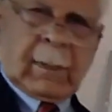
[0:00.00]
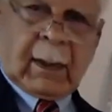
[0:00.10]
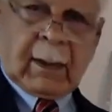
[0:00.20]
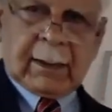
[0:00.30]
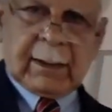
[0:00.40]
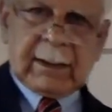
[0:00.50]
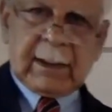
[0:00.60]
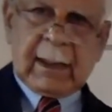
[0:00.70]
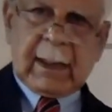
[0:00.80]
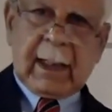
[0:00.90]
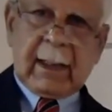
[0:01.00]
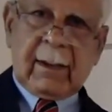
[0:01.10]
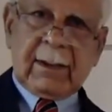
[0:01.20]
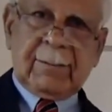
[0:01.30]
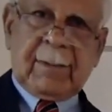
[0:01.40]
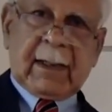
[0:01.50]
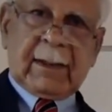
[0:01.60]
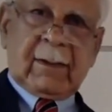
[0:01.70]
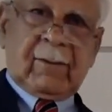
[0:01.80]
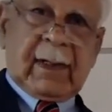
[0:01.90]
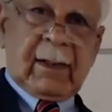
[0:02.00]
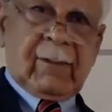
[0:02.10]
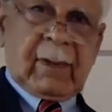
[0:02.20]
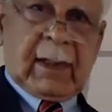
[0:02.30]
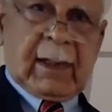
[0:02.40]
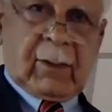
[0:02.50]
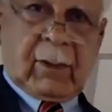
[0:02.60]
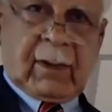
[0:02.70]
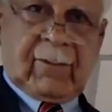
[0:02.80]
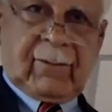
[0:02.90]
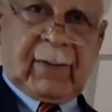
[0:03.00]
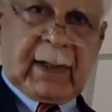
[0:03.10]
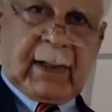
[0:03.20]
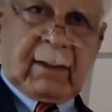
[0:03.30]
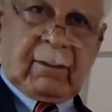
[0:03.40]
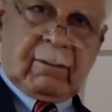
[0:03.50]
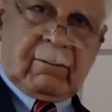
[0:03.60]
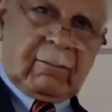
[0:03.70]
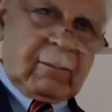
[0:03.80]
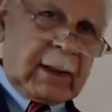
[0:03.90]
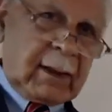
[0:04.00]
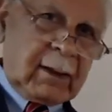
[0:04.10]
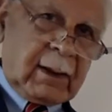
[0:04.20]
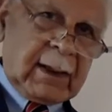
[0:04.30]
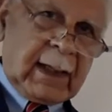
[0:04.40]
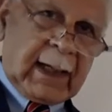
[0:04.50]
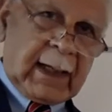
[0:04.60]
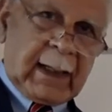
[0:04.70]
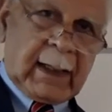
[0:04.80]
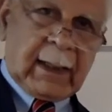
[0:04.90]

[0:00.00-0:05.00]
As I said, a highly respected, very highly qualified, very good guy.